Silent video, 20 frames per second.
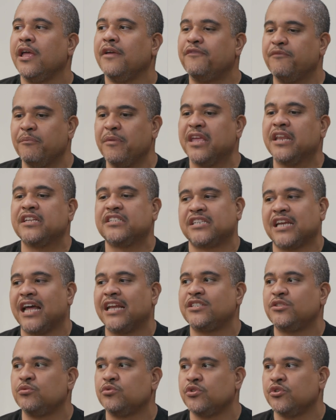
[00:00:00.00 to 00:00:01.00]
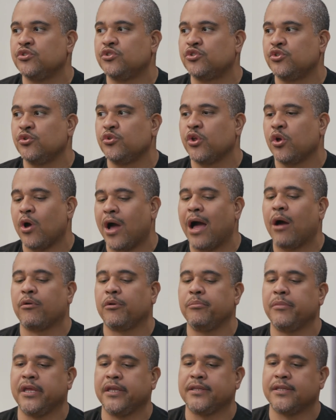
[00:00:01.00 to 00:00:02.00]
if me and Ashanti was in the studio, I would
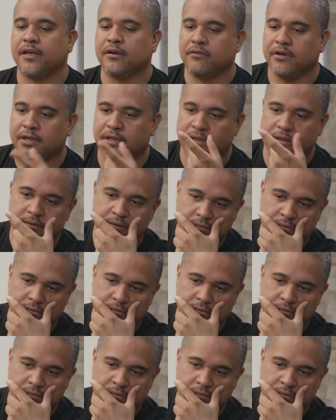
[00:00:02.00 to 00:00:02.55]
have made that record.